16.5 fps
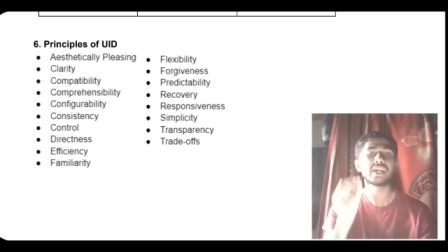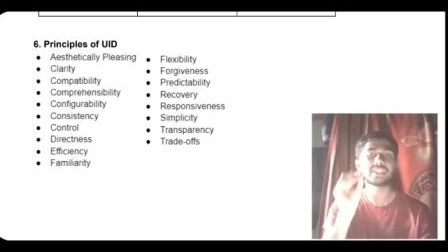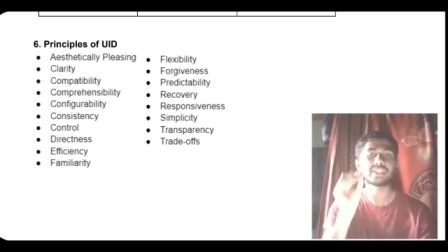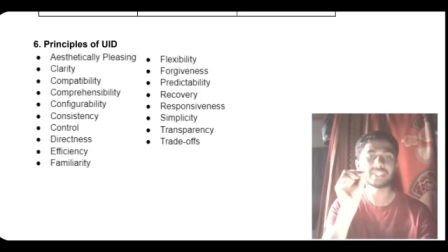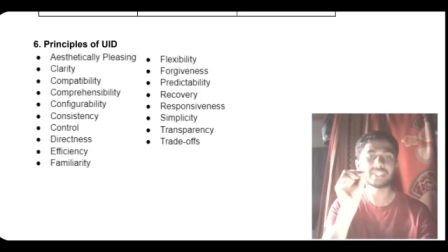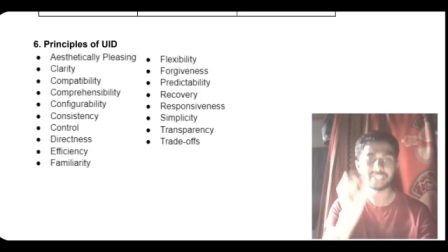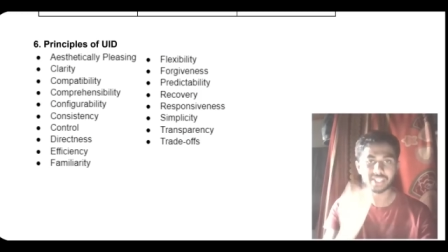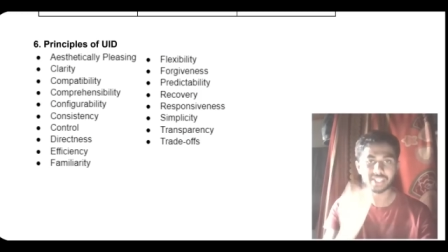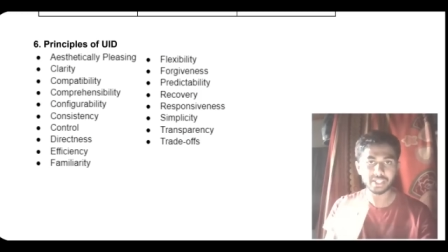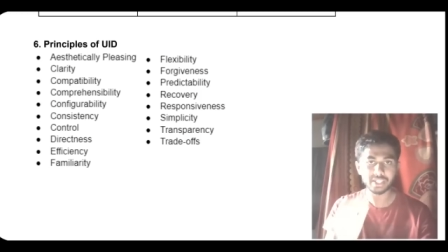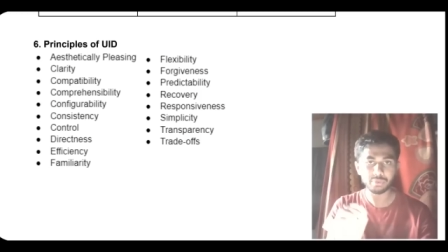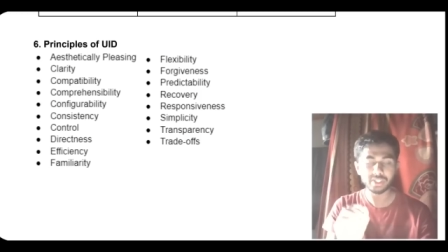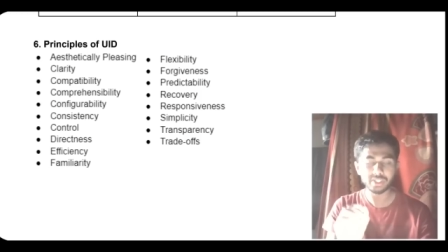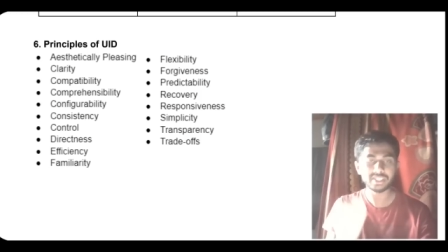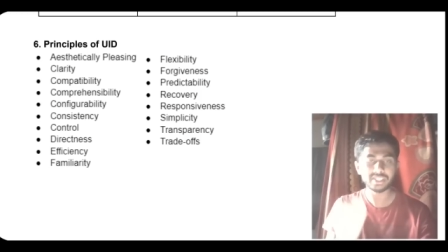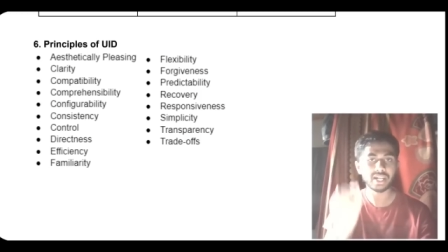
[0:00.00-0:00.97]
Just read it
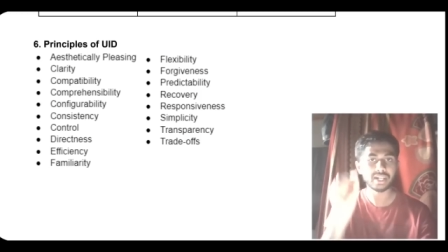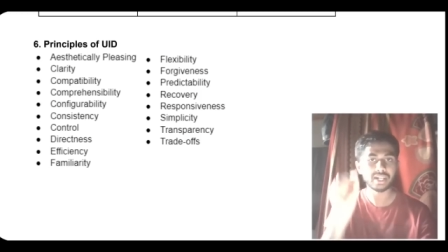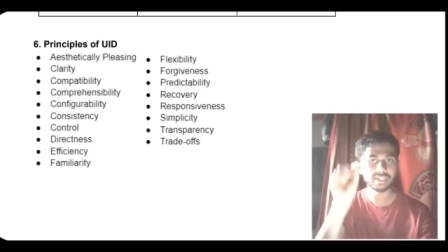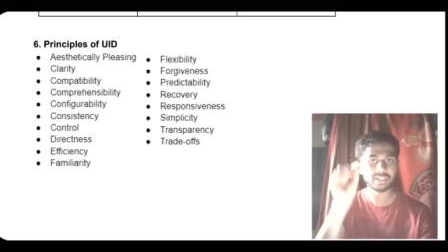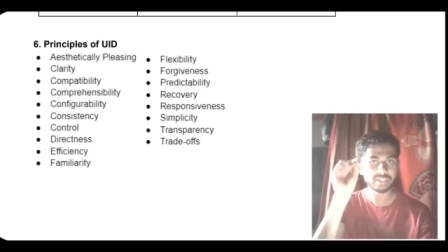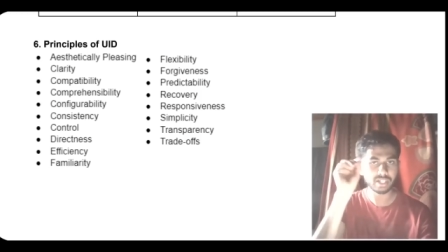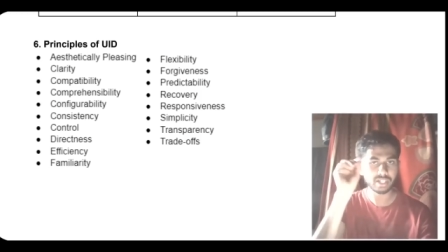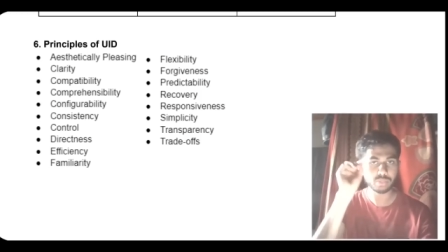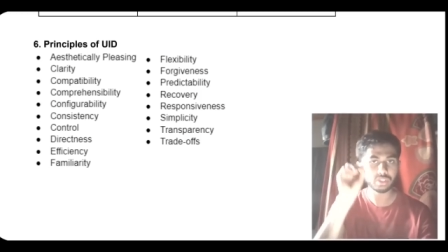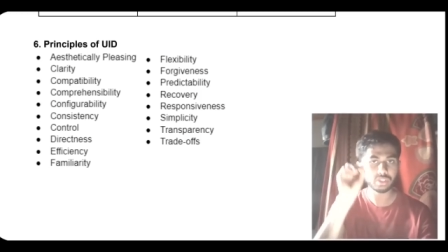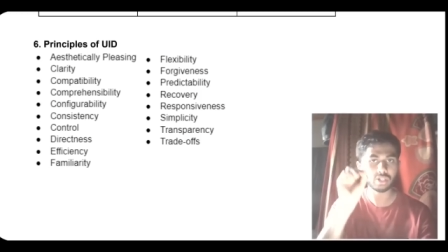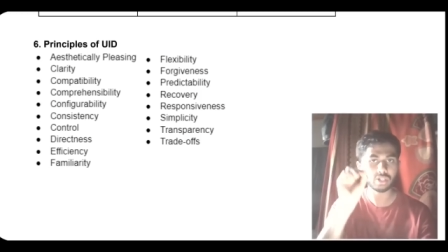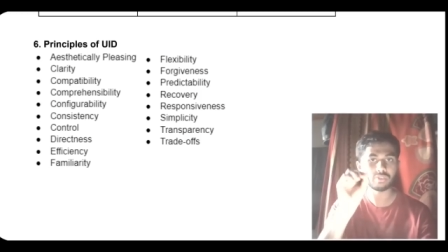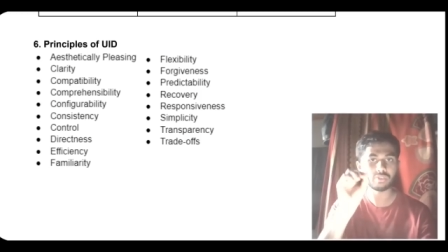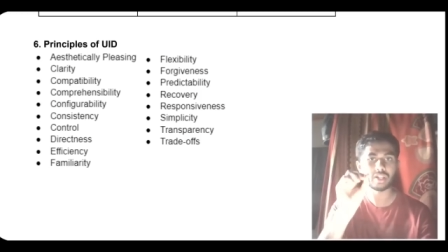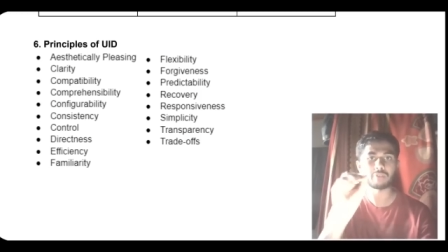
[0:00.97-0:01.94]
once and try to
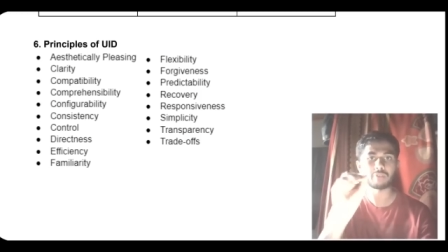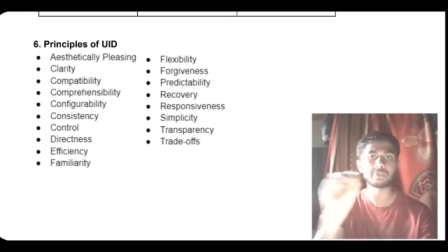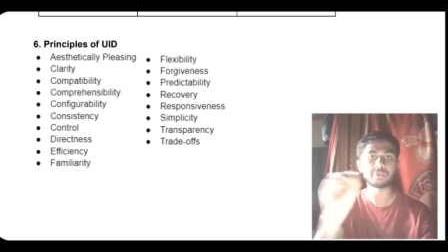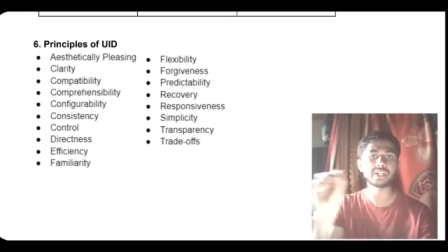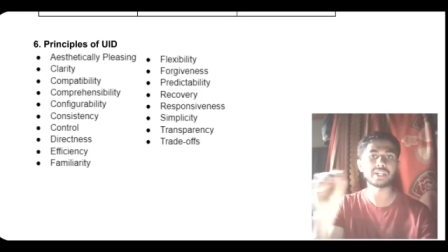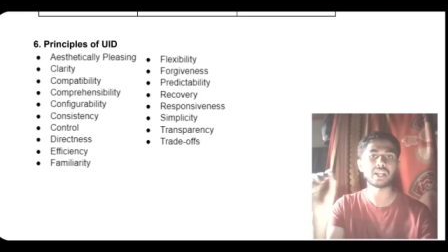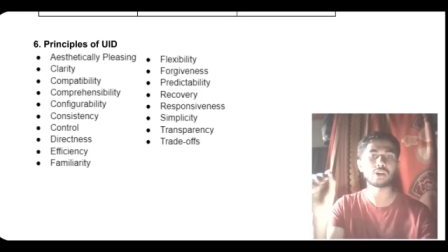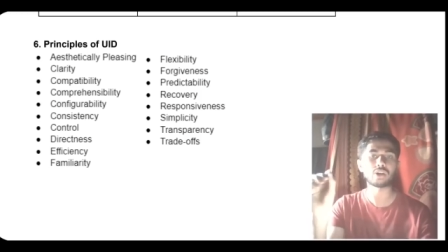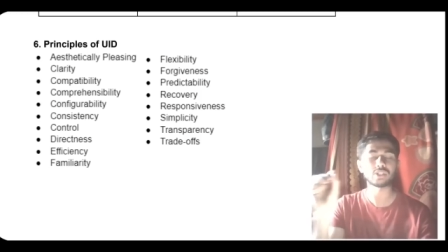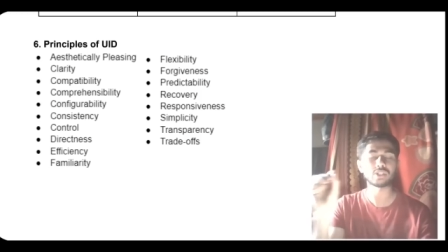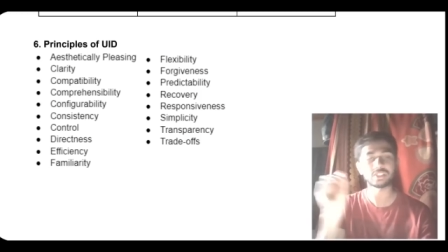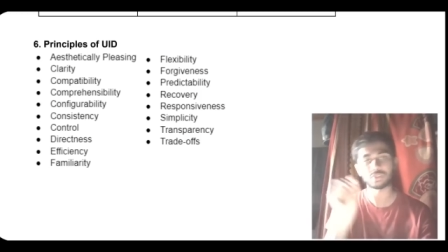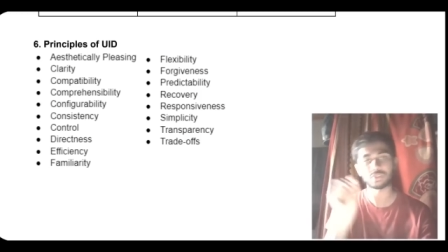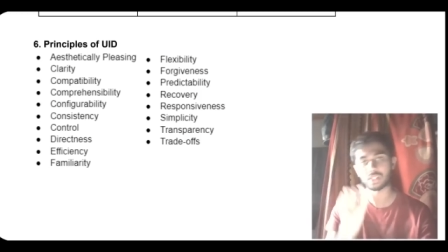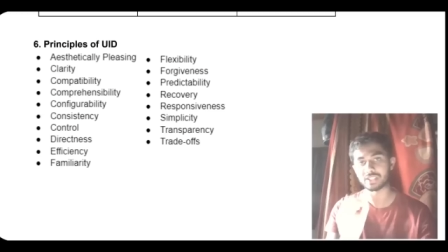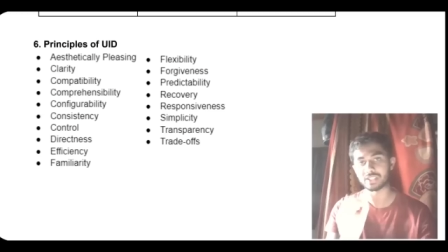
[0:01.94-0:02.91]
think of the alphabetical
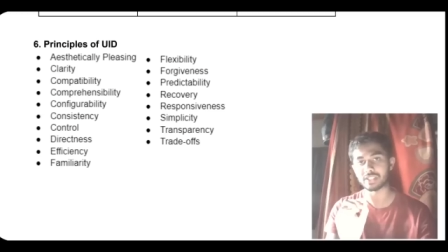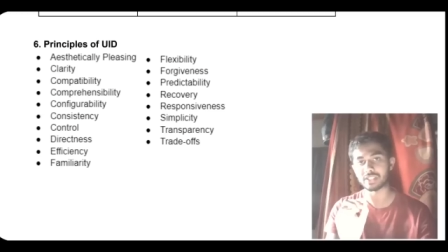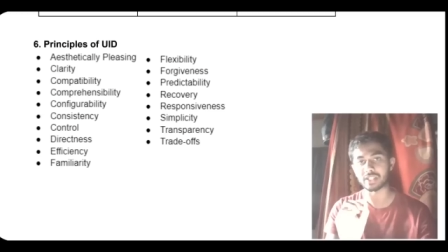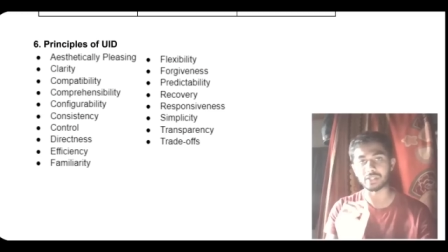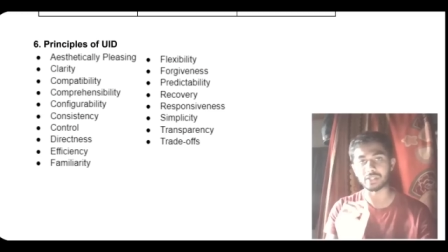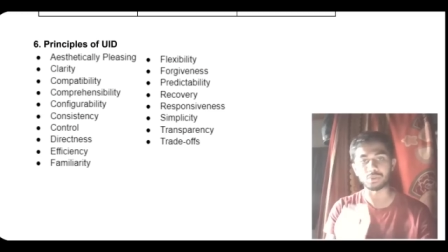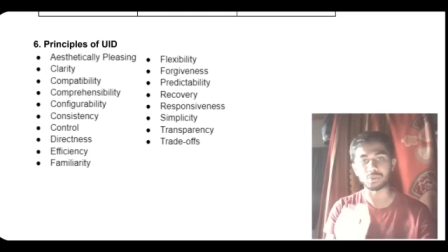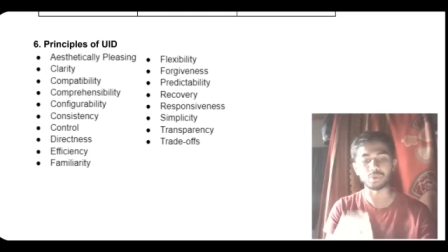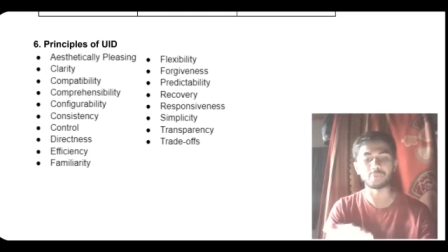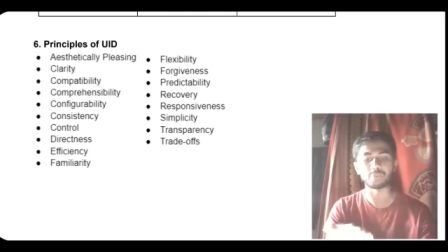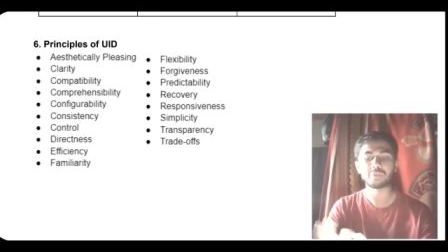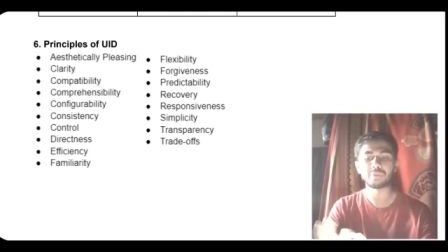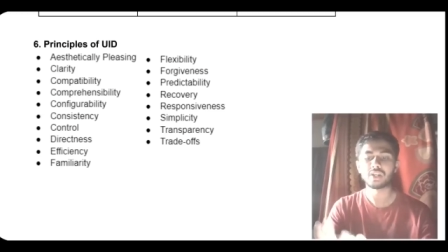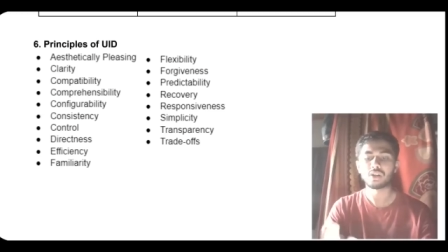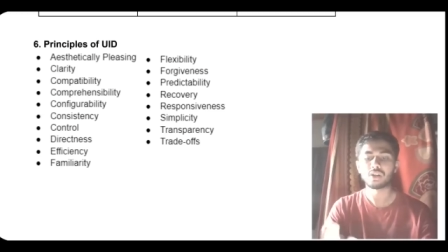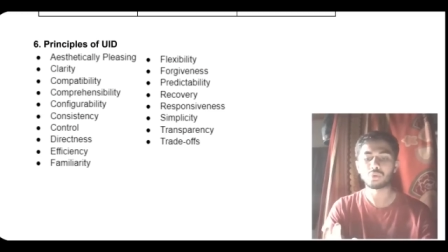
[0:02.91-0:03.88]
orders. You'll easily get to know.
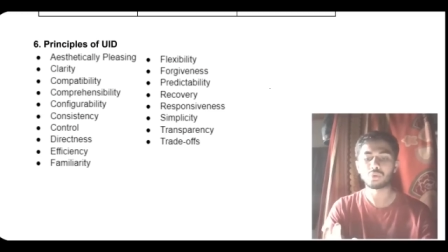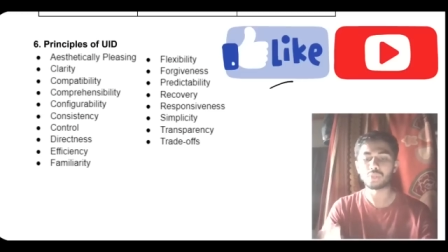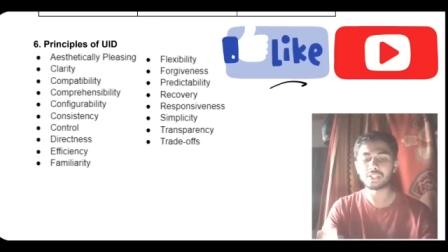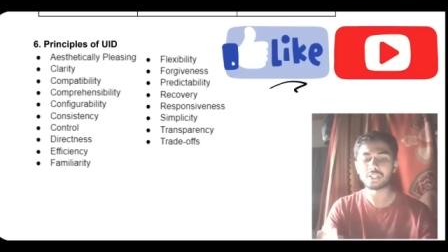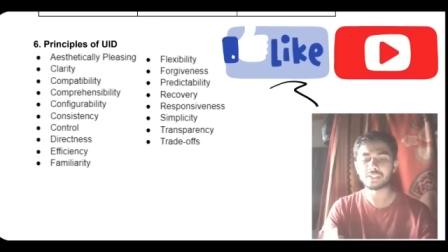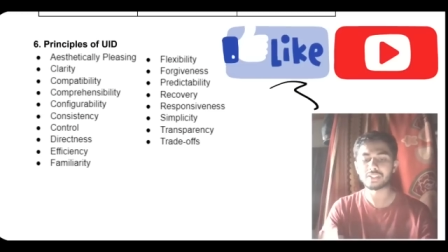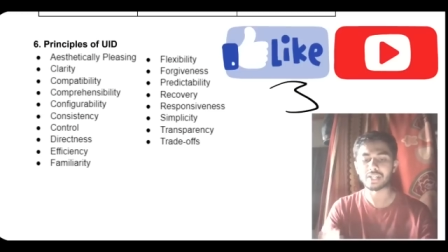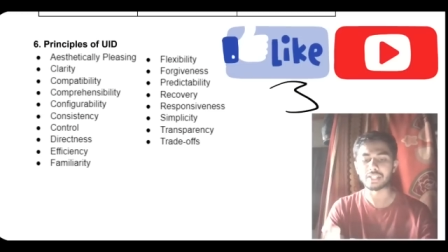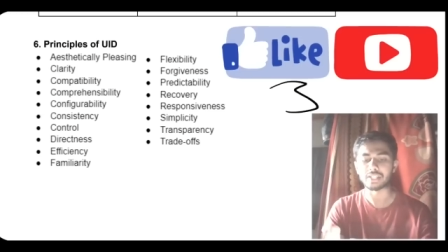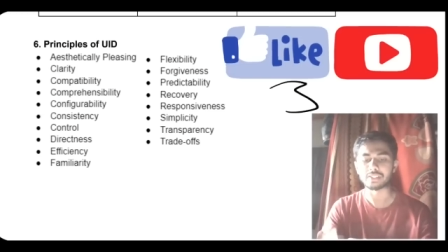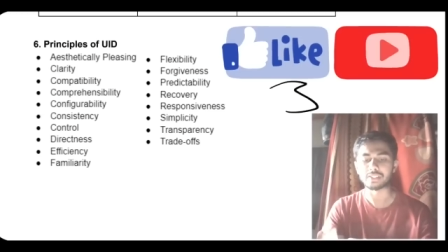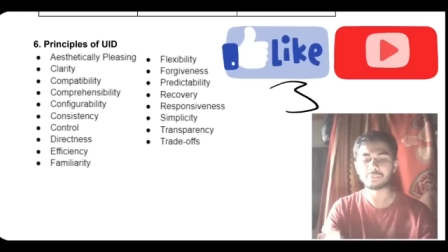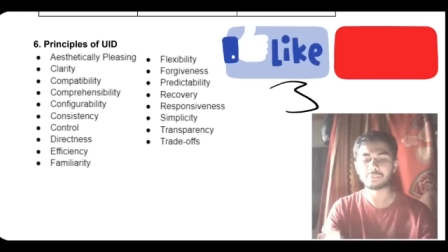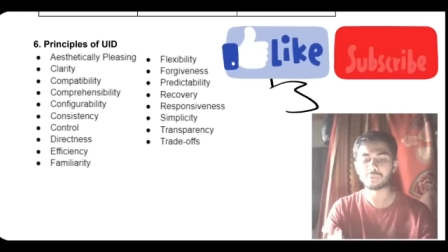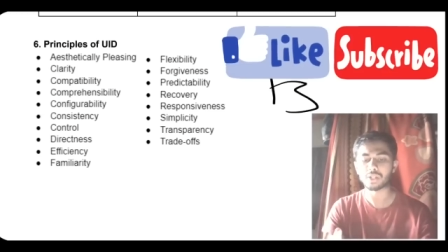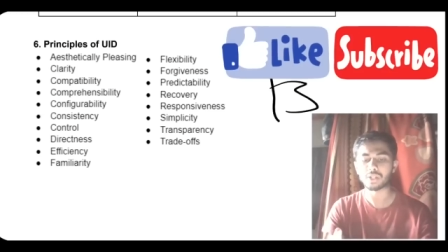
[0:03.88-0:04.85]
Do it
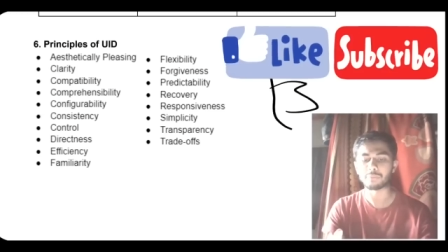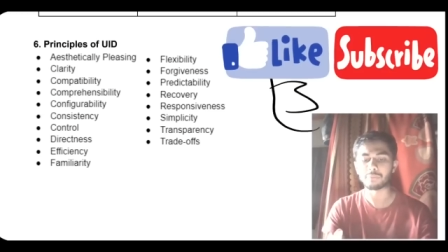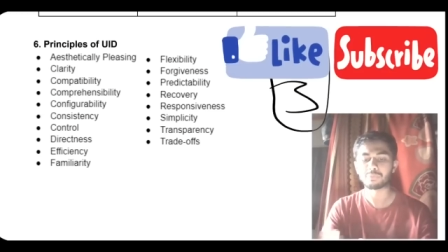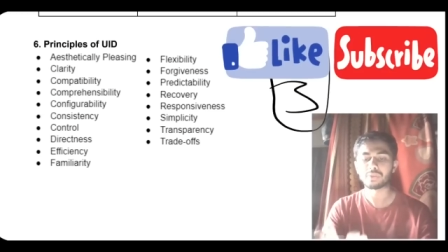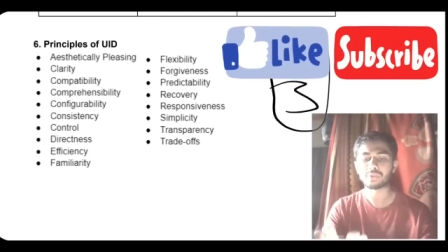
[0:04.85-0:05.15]
thrice. Okay.